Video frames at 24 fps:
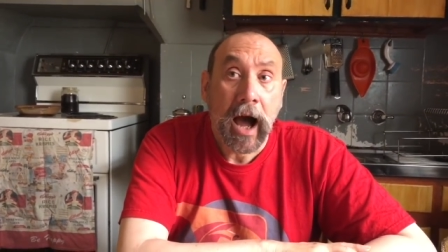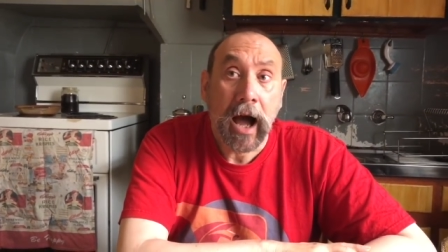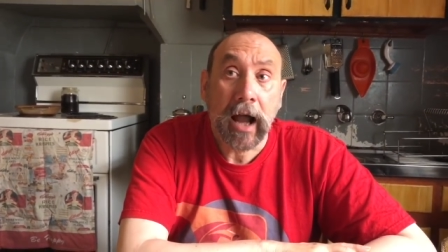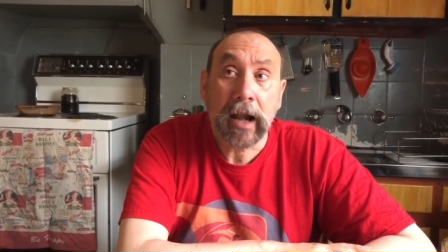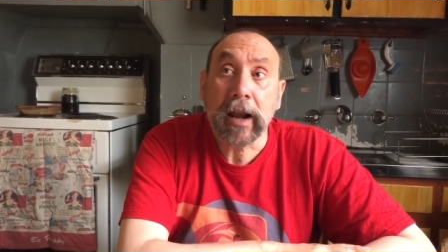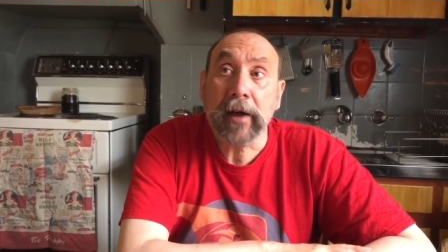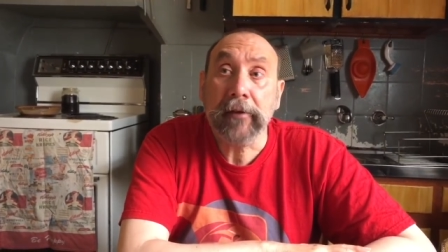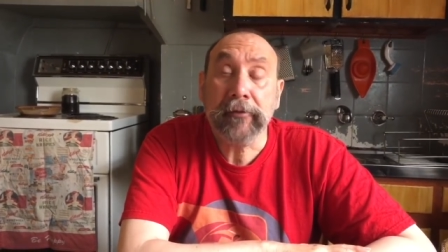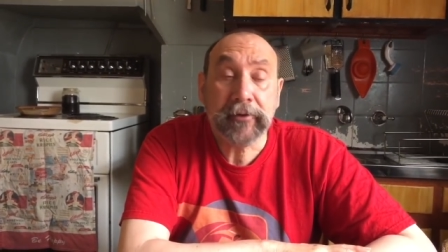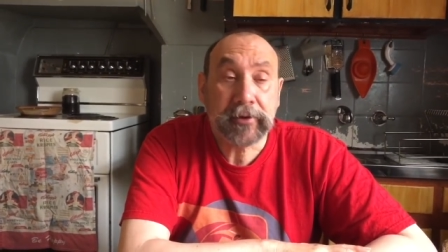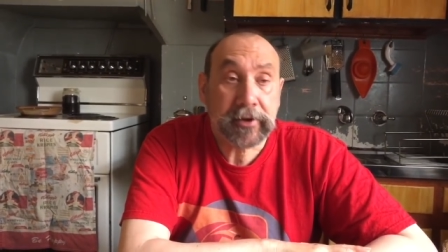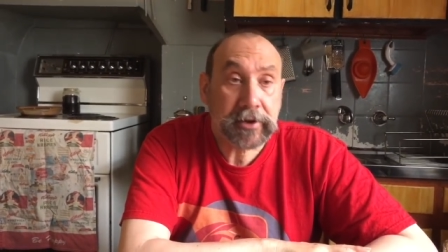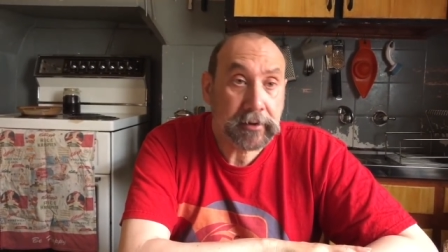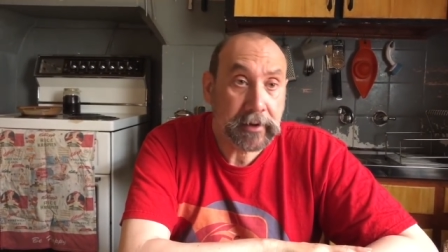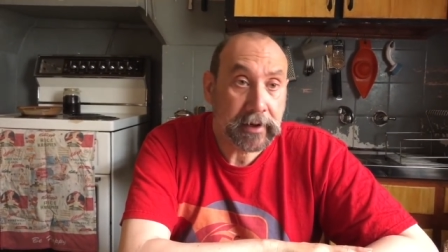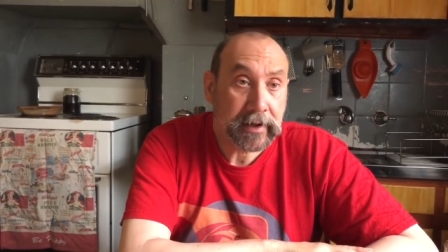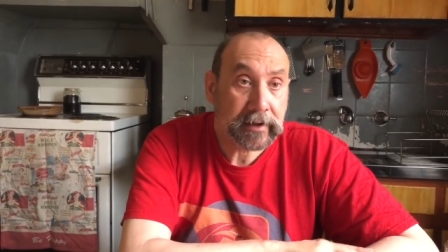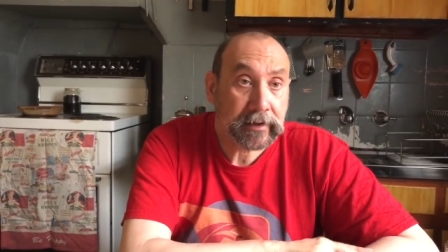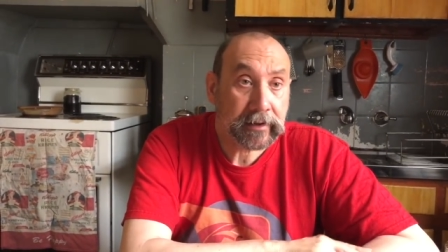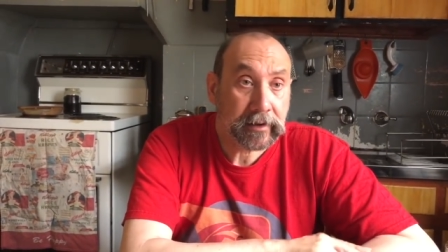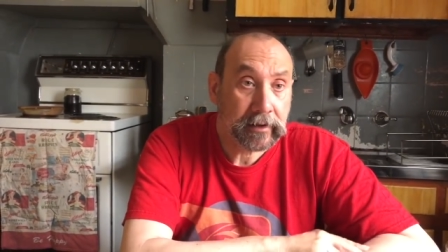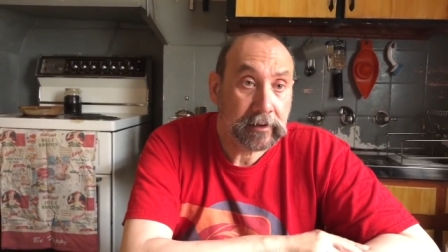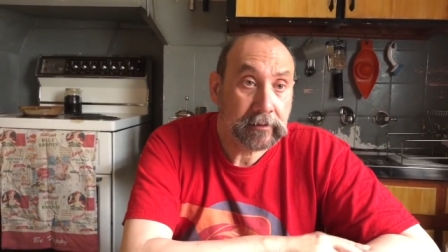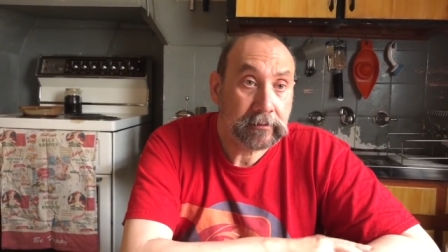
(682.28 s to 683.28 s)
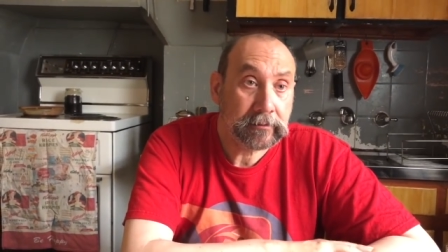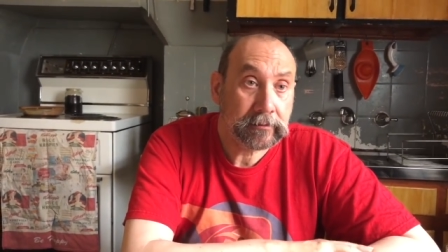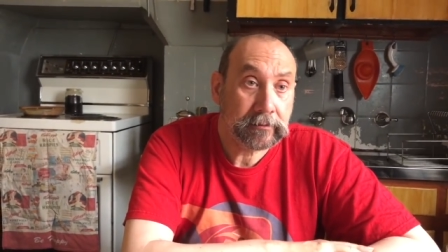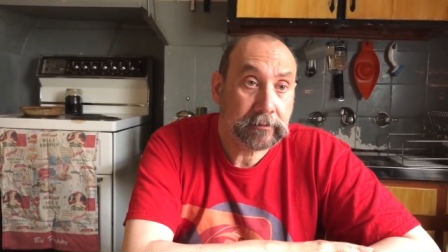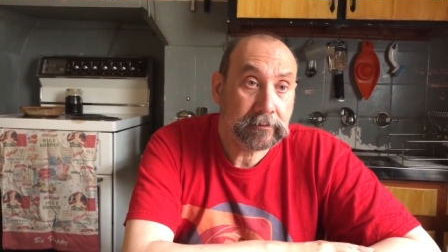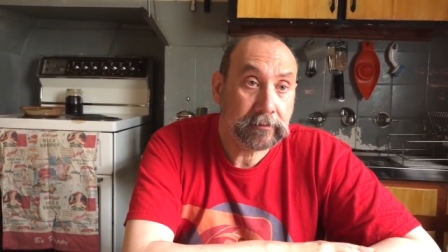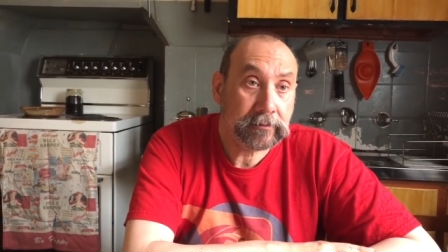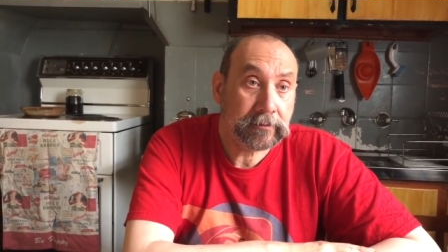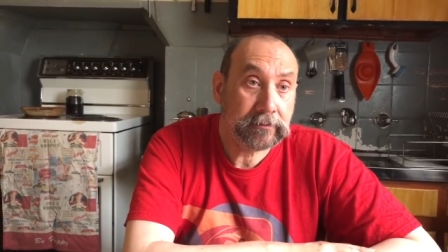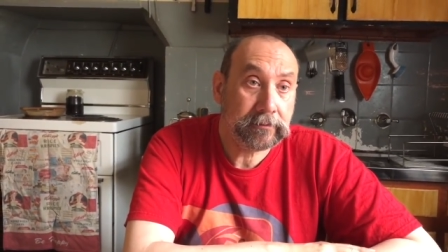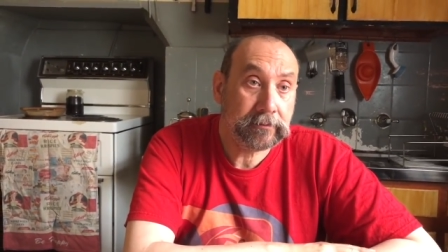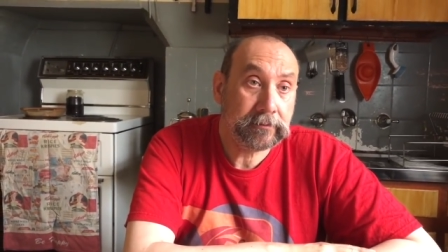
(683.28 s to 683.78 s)
I love doing them,
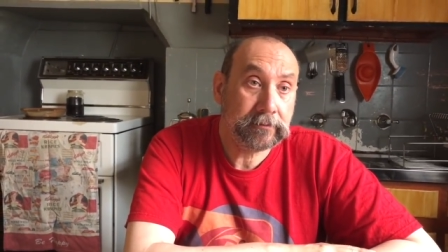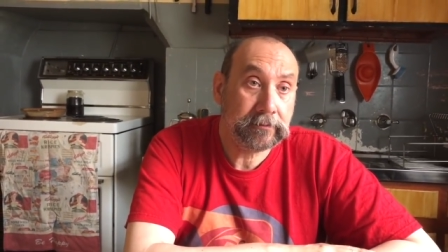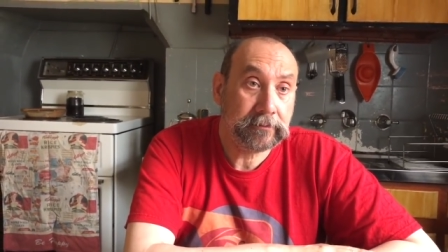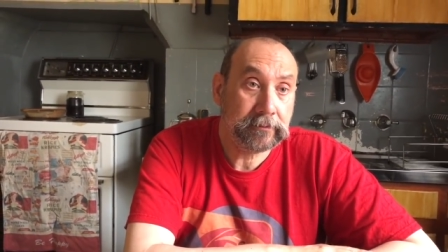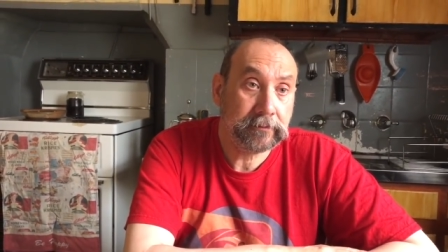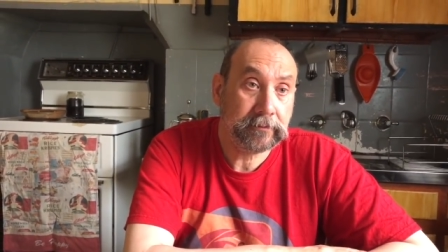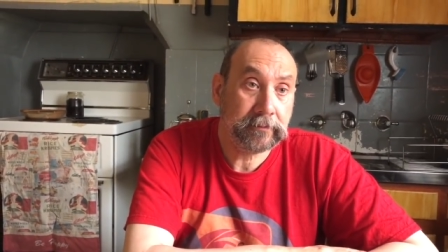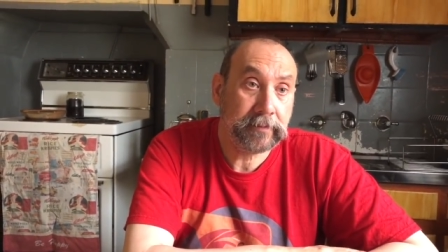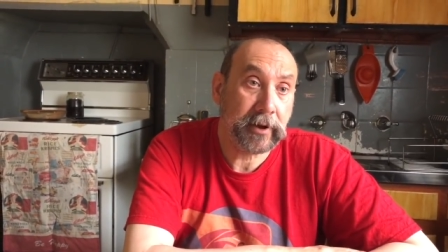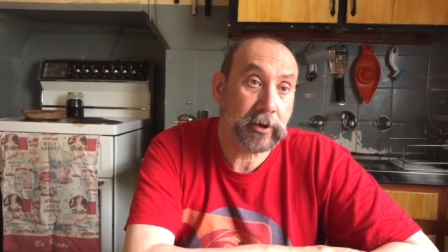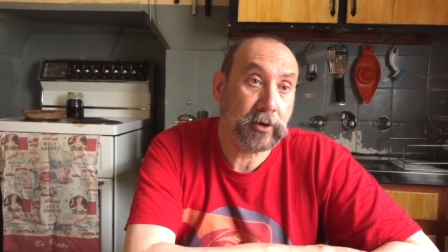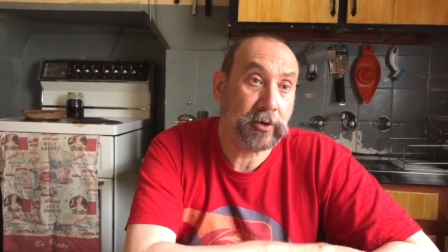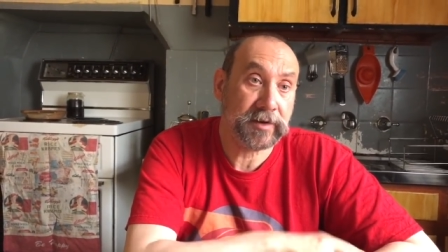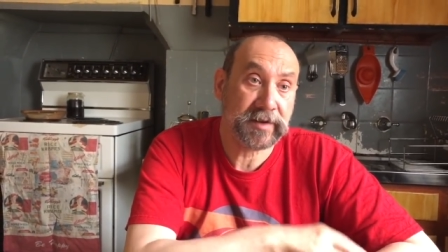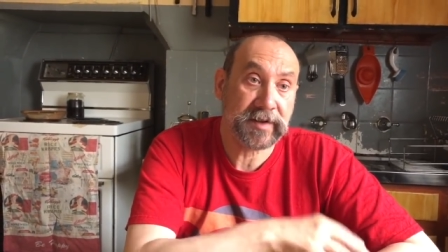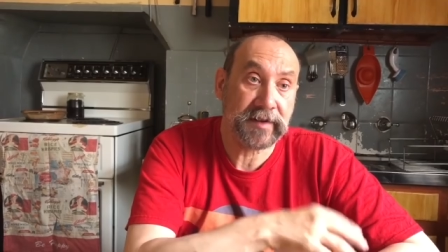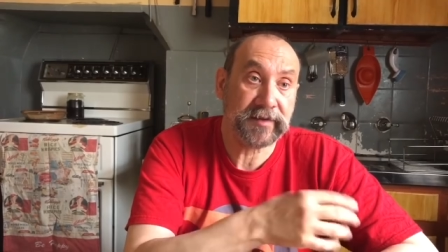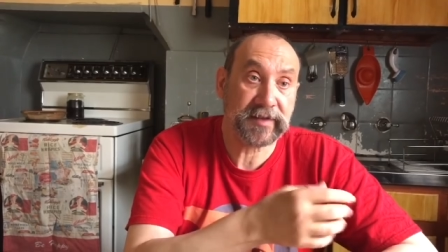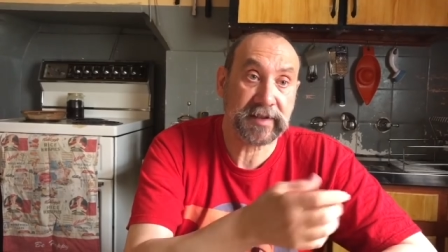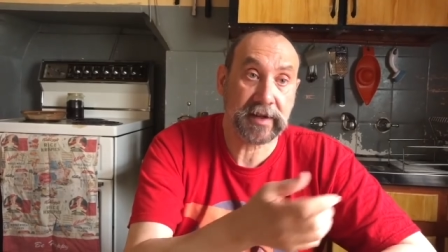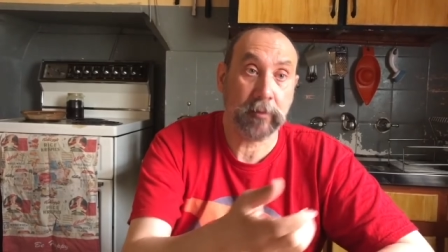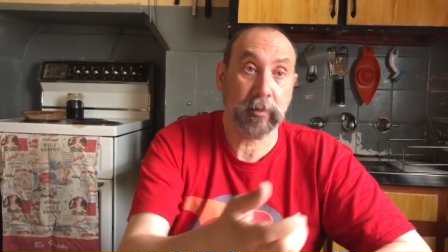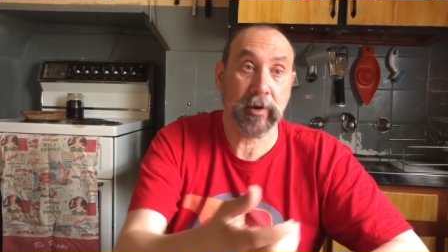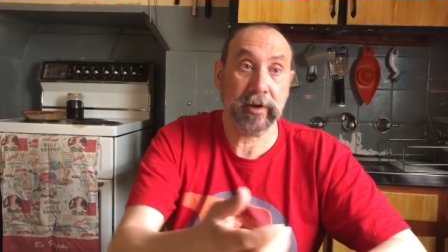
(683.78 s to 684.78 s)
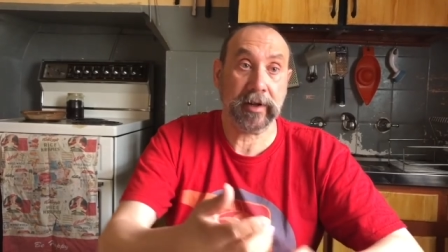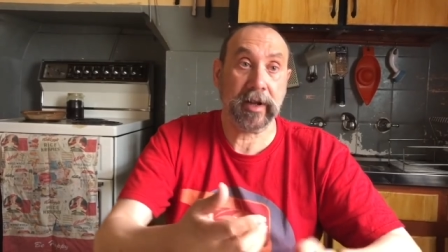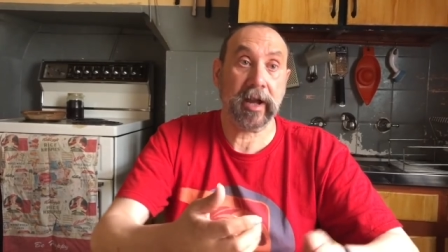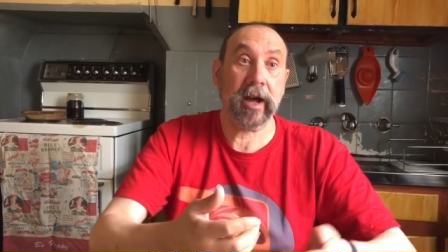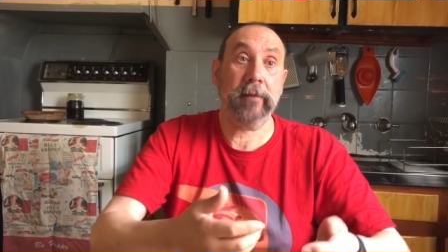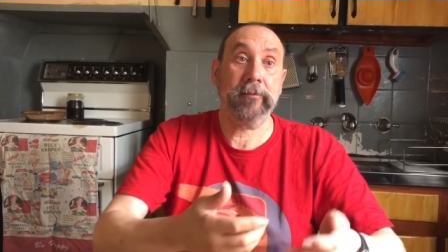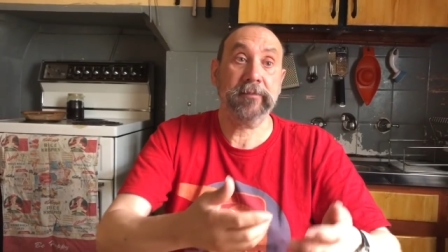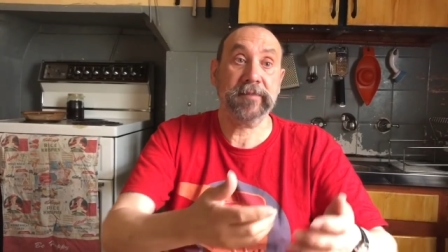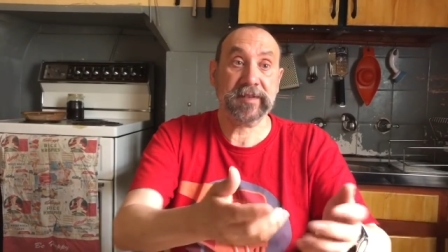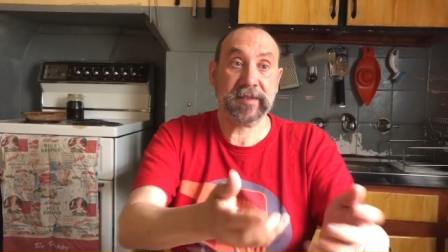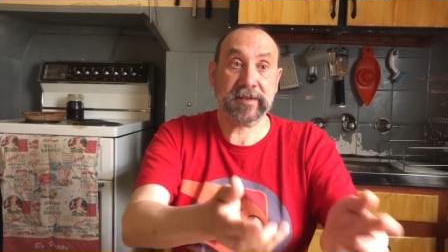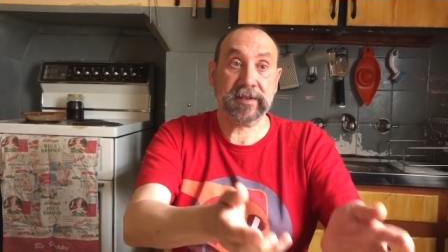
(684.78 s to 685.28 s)
because if someone
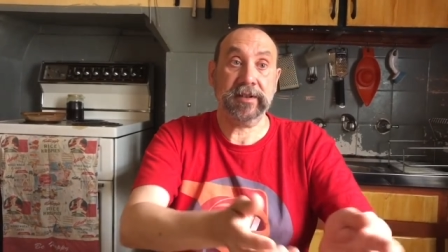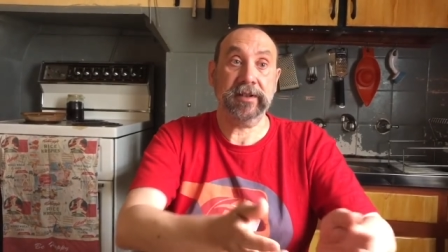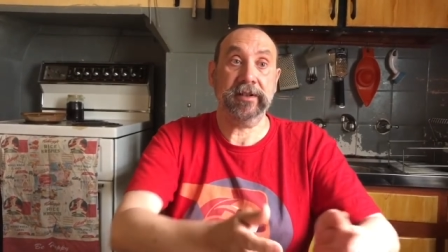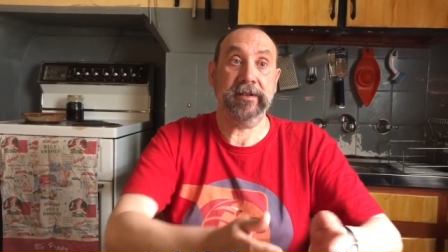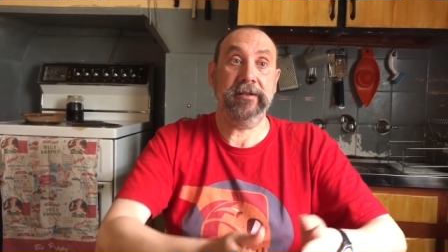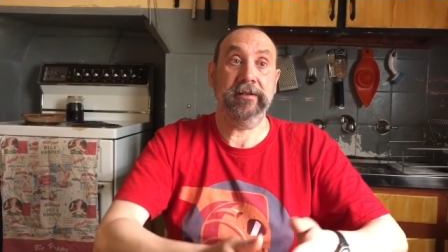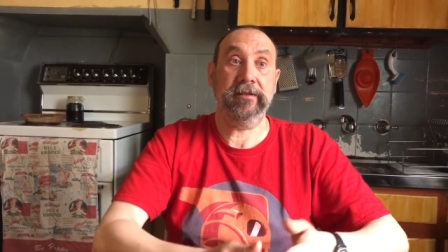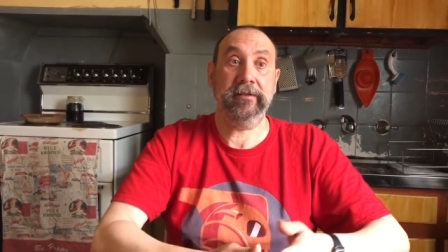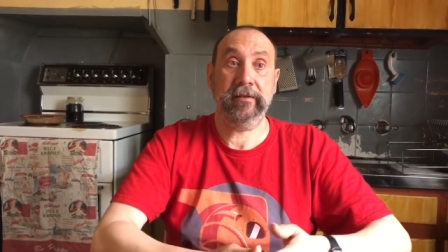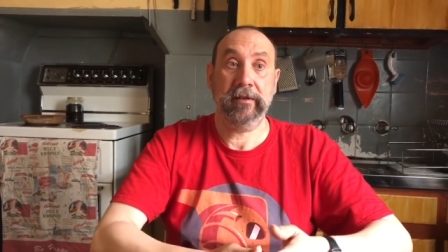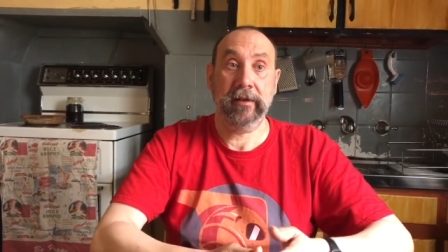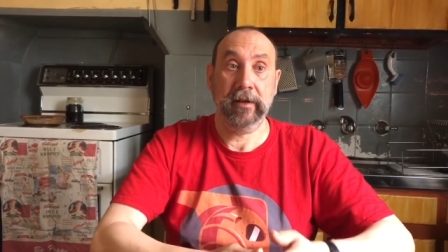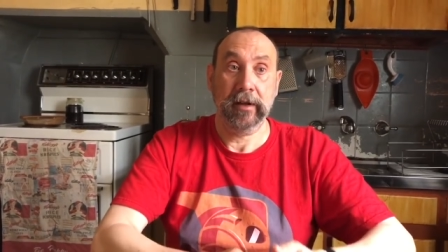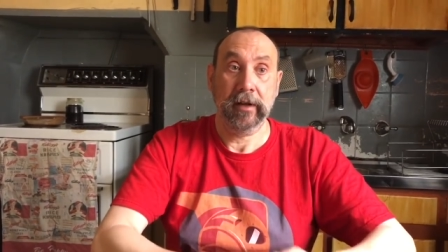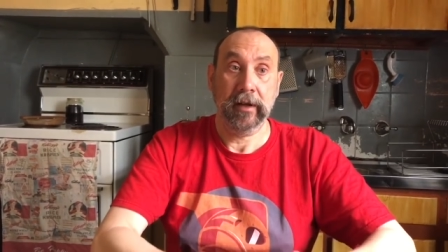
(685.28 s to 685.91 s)
comes to you,